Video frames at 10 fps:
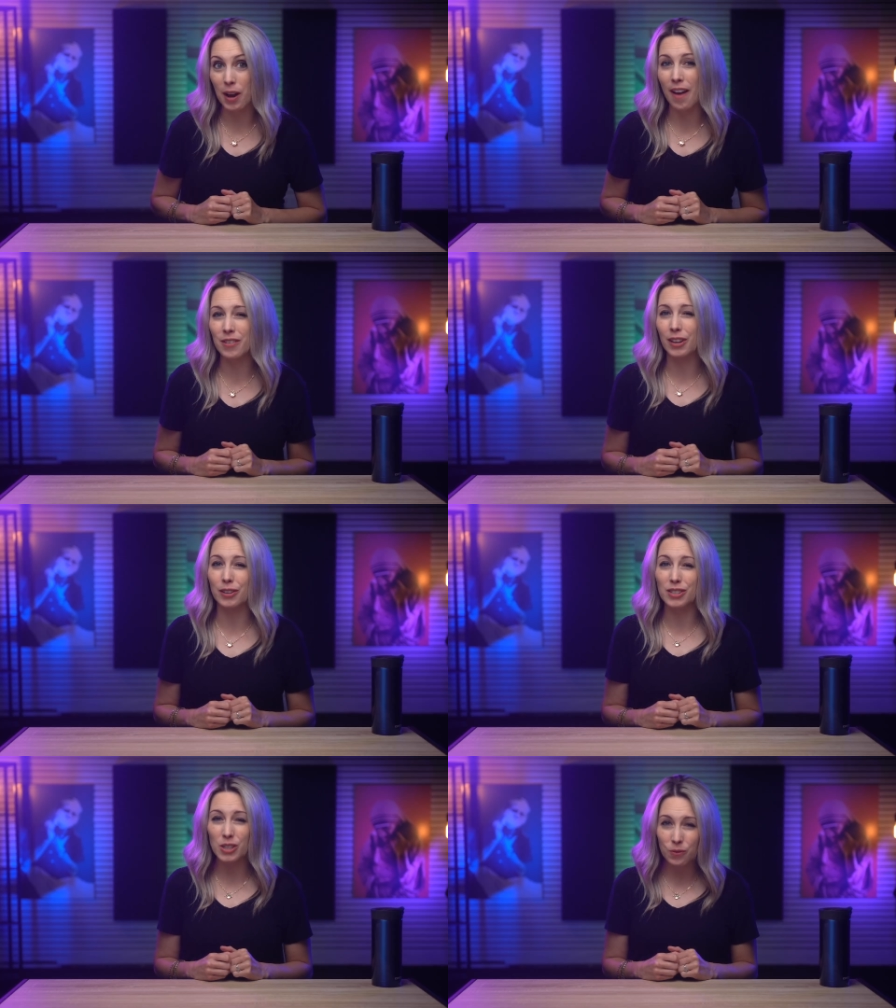were having a
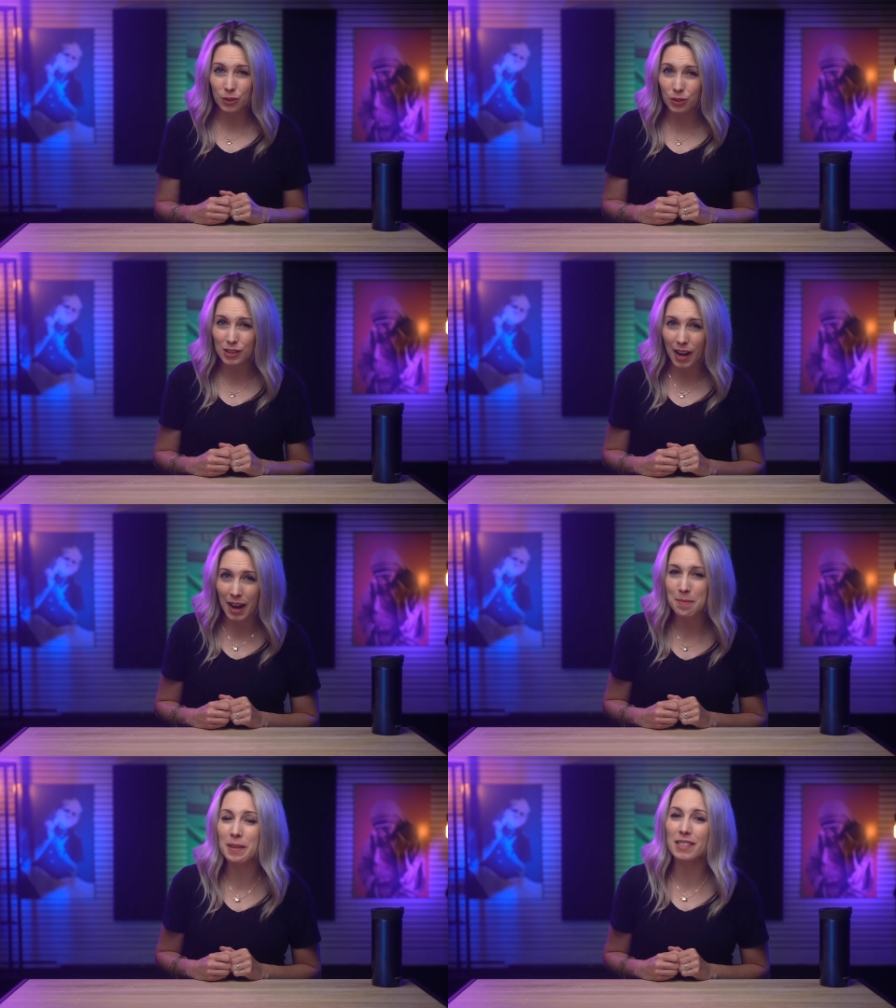difficult
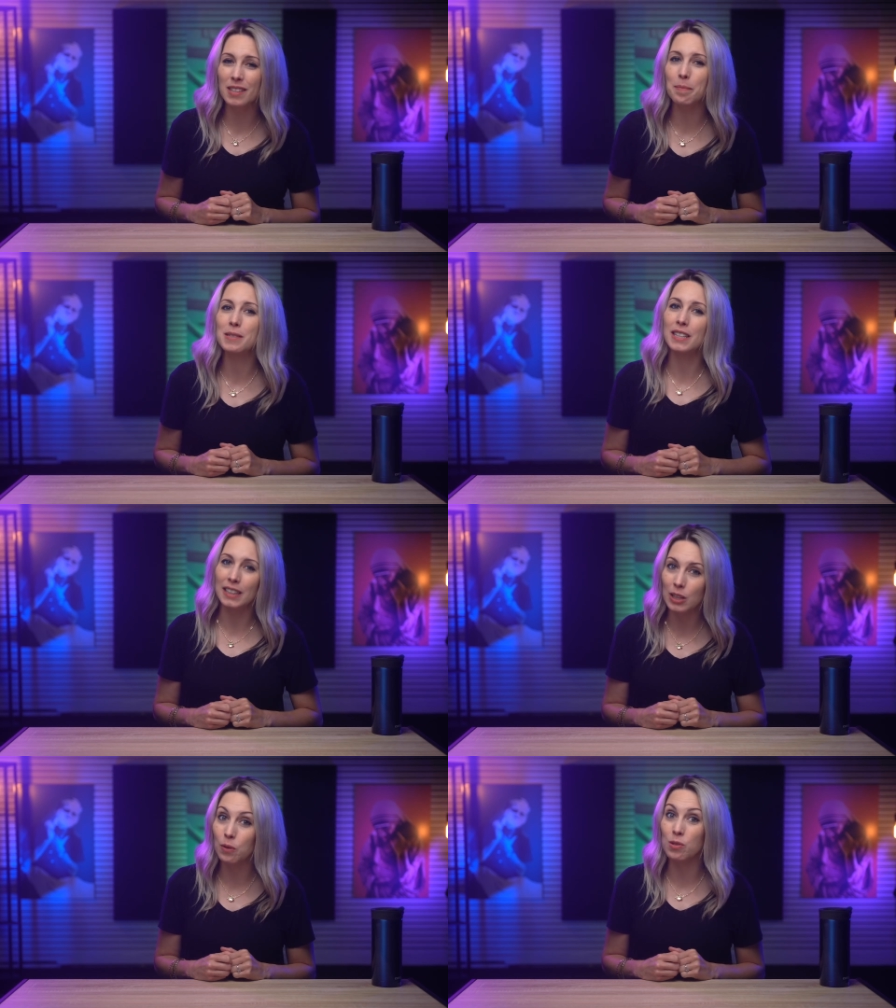time
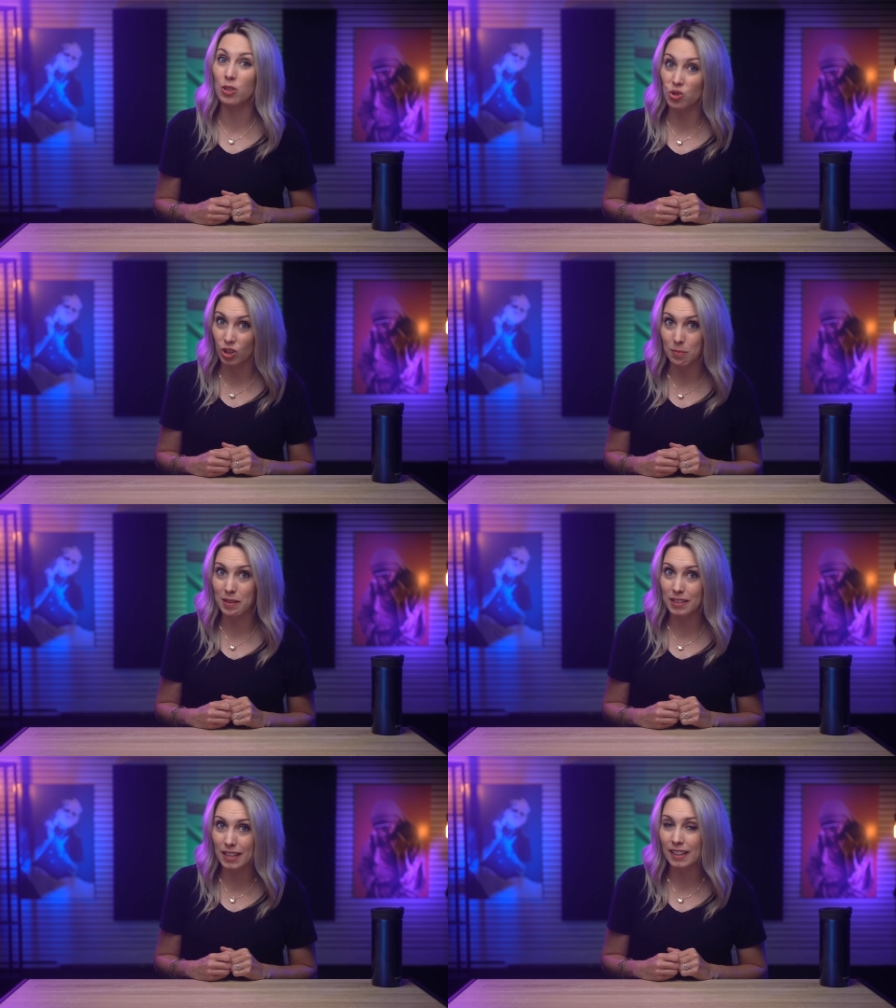accepting Leo's
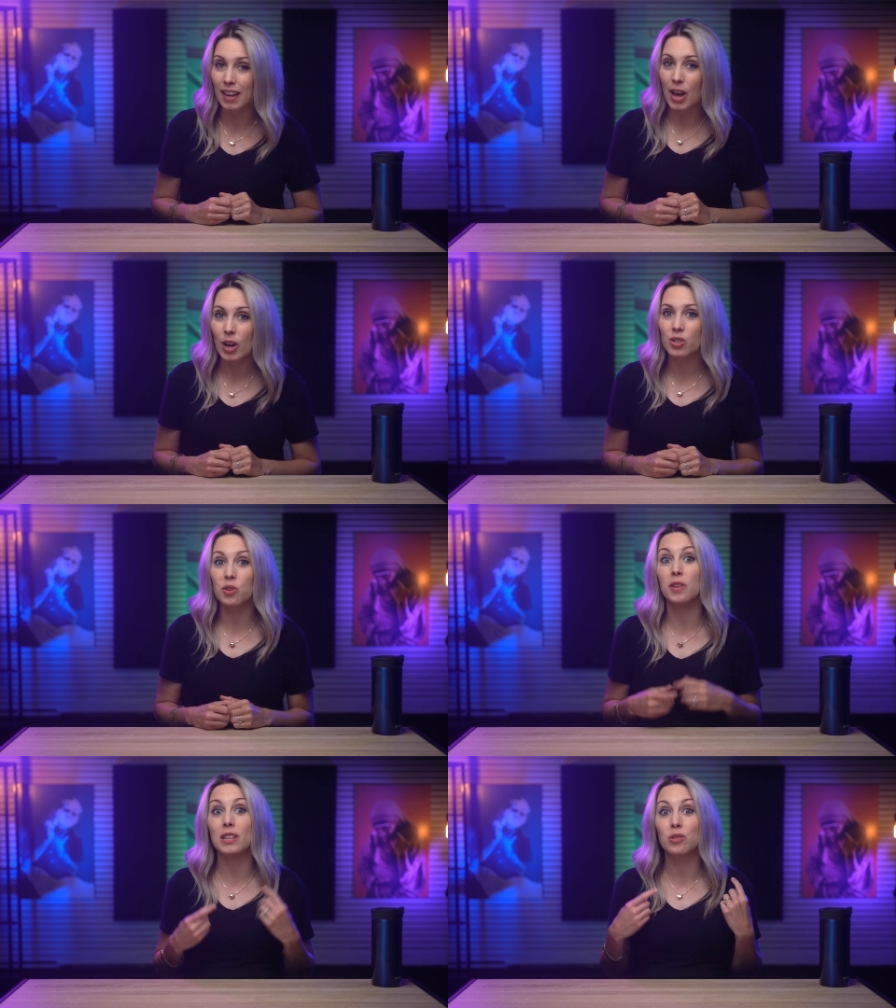legitimacy,
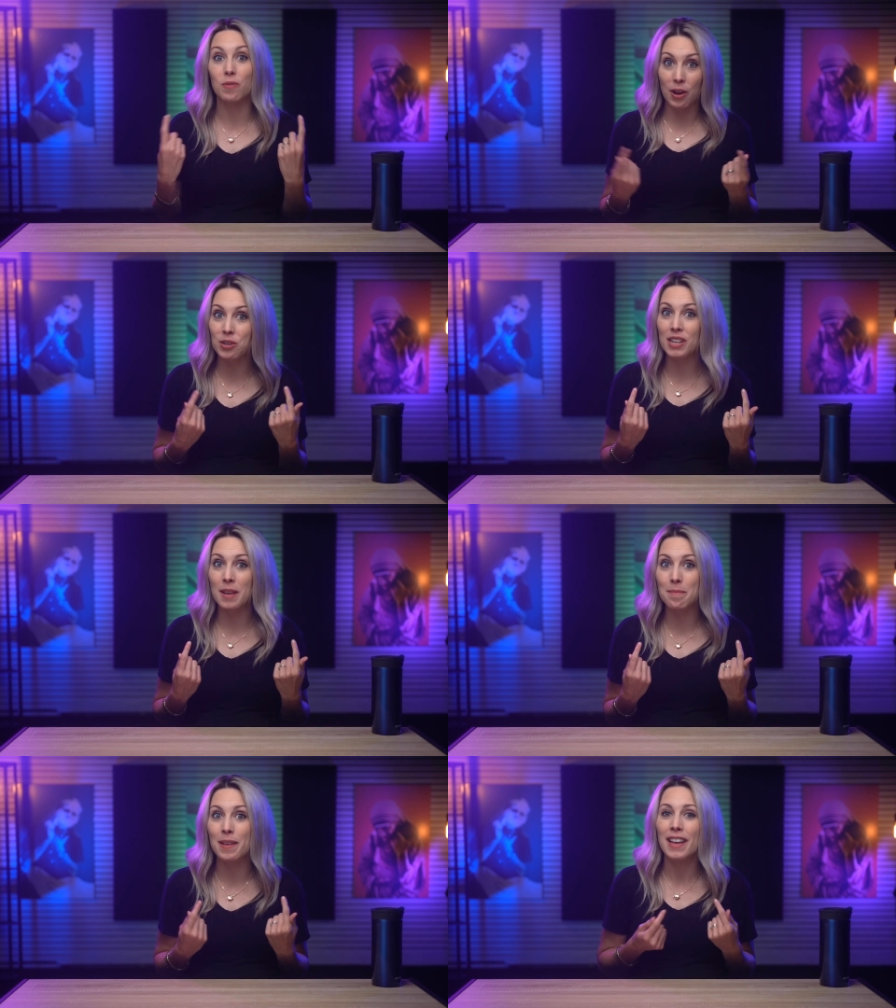so they surrounded
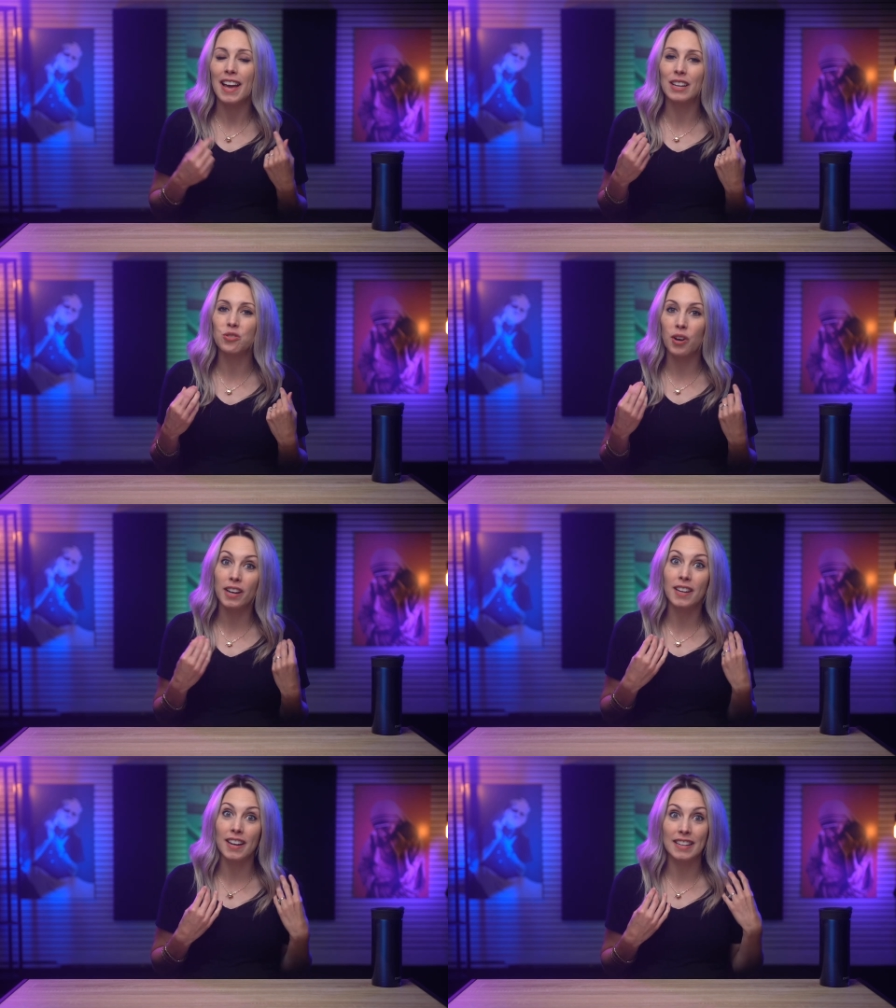him and
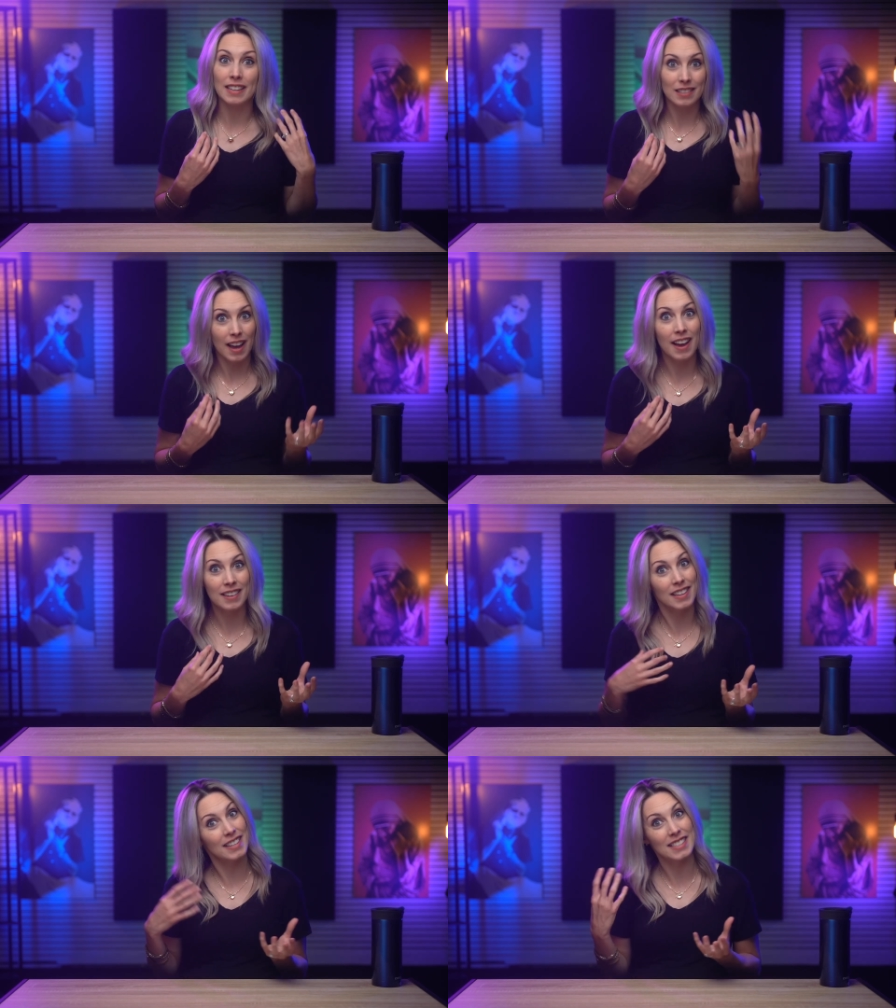tried cutting his
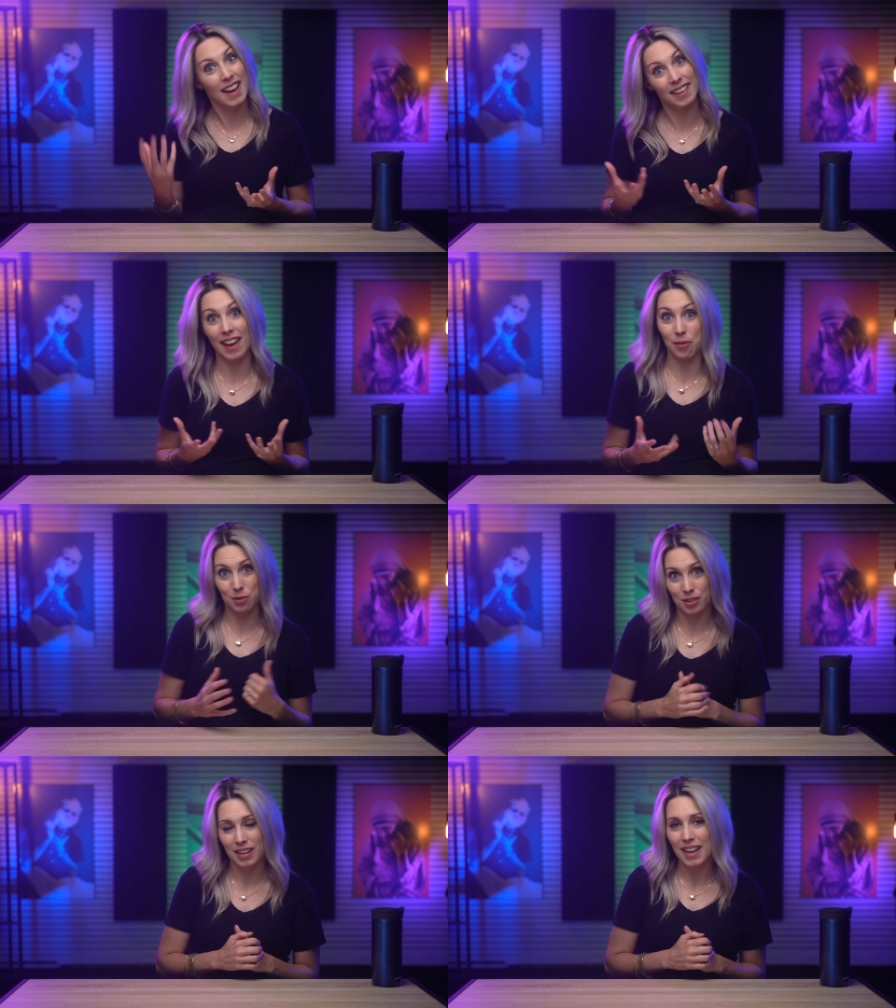eyes and tongue
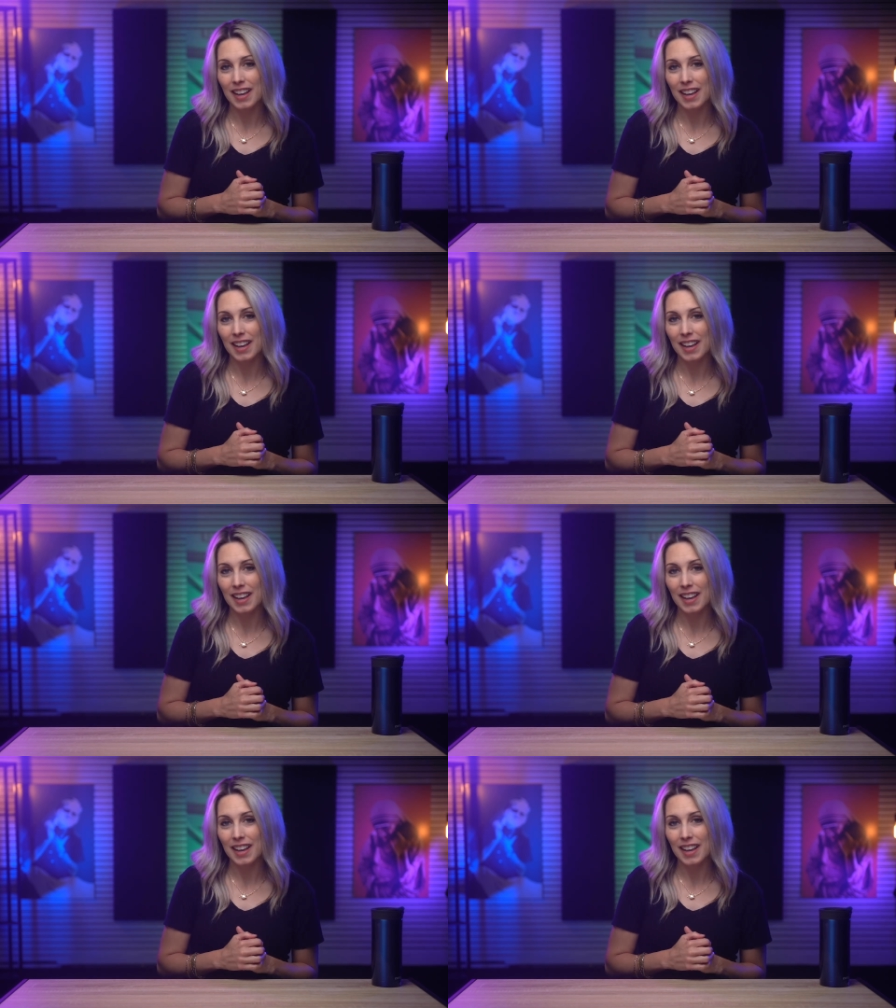out.